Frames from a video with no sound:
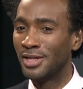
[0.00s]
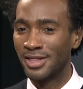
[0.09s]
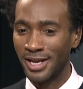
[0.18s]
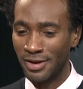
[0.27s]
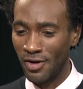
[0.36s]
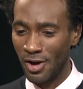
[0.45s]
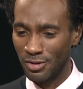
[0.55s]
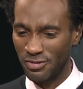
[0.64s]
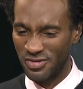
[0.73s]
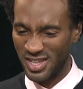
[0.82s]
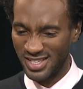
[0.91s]
Think of all
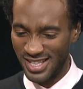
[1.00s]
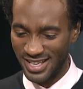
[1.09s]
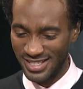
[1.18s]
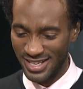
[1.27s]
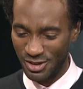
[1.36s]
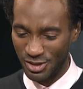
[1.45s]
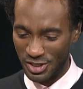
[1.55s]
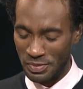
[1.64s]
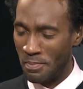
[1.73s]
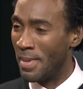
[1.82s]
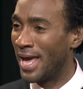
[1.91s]
of these things that are just
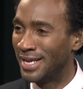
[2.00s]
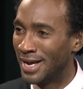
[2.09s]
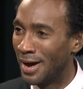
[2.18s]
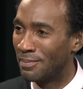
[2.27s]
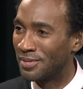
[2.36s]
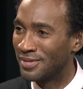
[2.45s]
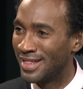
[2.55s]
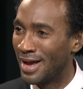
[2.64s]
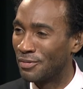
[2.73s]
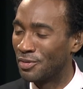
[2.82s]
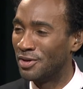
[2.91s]
made up
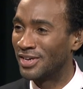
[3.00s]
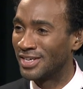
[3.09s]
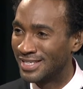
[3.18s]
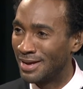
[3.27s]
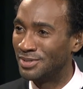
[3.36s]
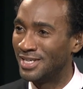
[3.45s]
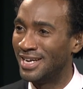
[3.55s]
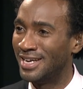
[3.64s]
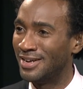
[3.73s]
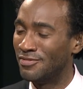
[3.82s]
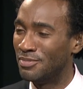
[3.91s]
that we've accepted
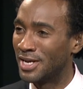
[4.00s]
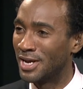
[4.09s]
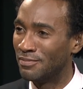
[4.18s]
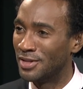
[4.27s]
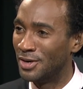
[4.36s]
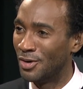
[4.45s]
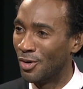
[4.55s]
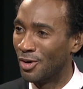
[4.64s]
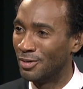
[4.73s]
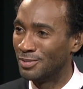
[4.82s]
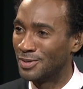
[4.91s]
and have become the norms.